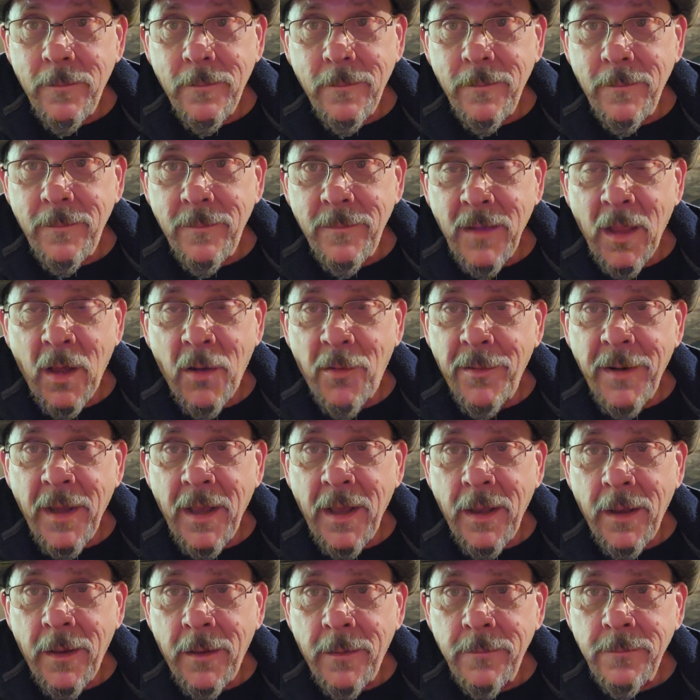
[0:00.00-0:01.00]
No
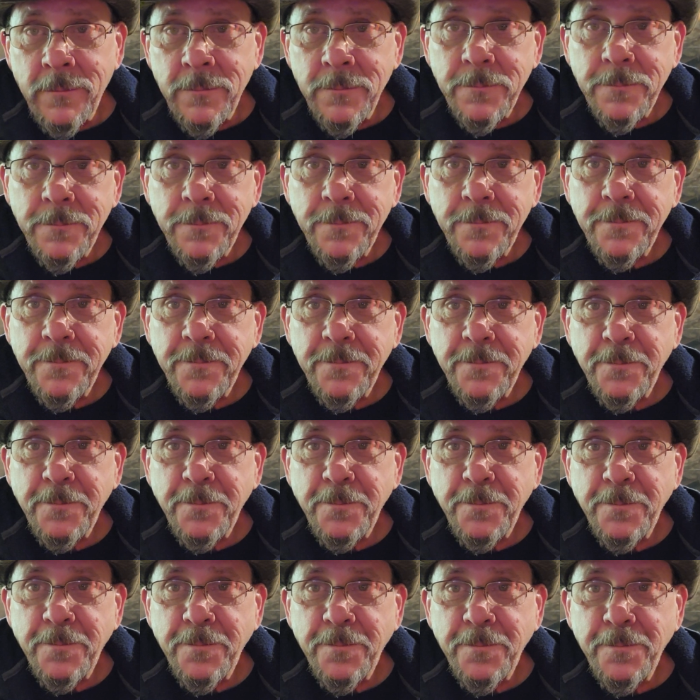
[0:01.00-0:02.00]
doubt.
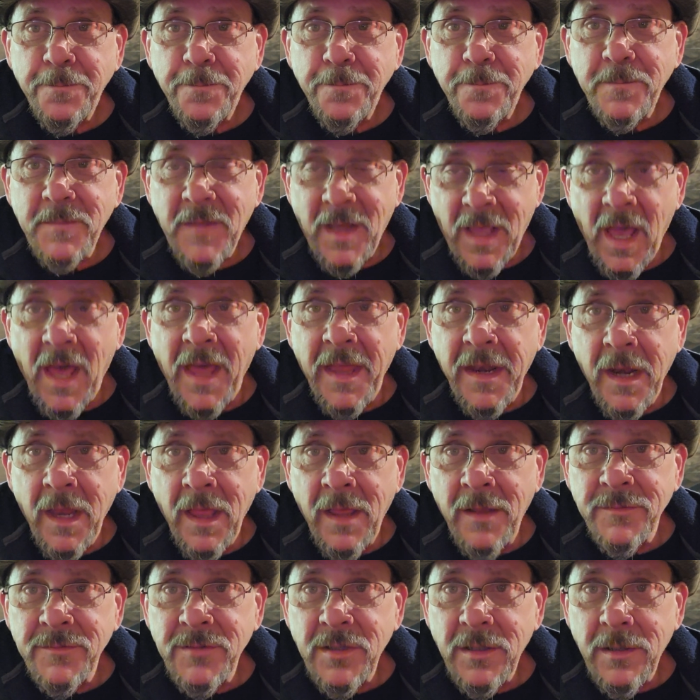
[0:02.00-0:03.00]
God
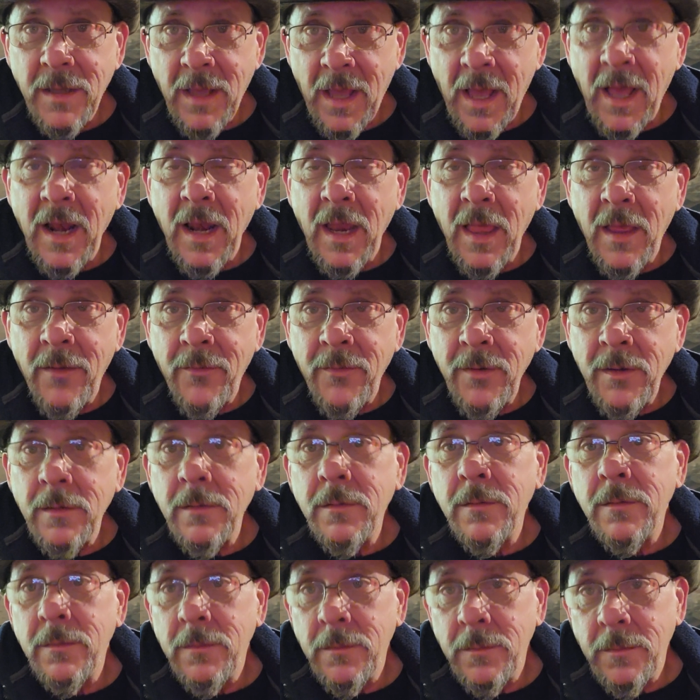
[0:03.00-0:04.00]
loves you. I love you.
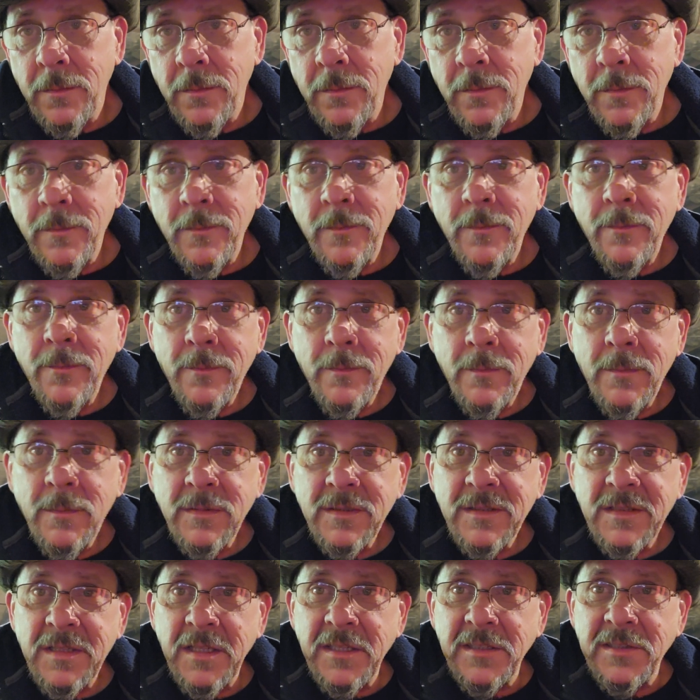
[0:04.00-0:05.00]

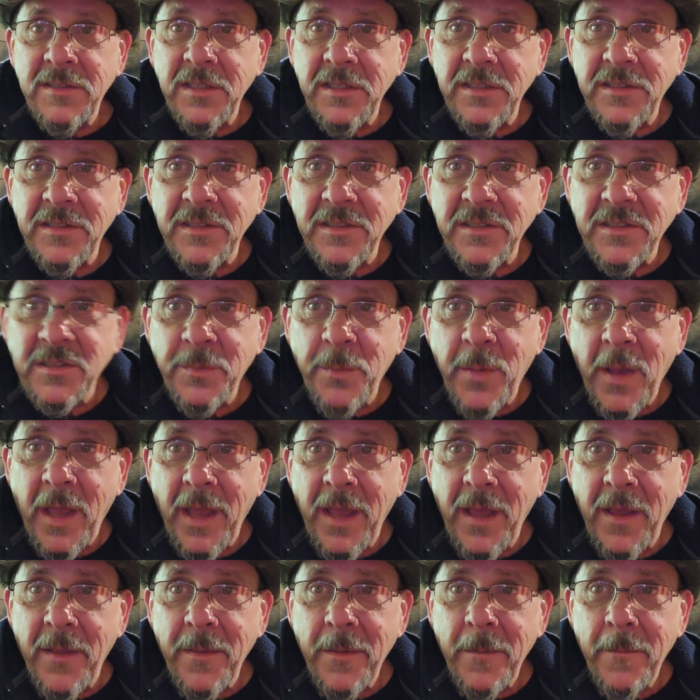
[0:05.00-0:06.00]
Seek Jesus' path.